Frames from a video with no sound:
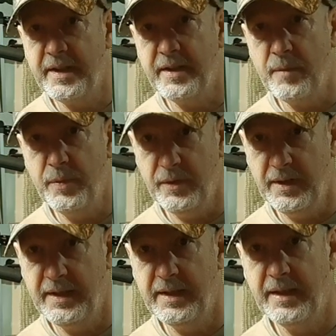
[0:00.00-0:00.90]
and I'll put a
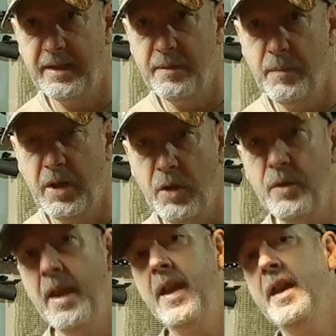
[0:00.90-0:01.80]
link in below.
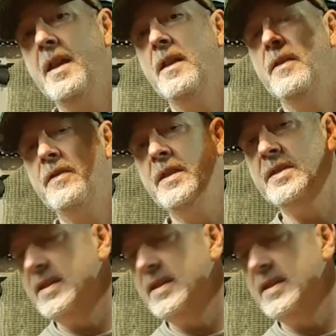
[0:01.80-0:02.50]
This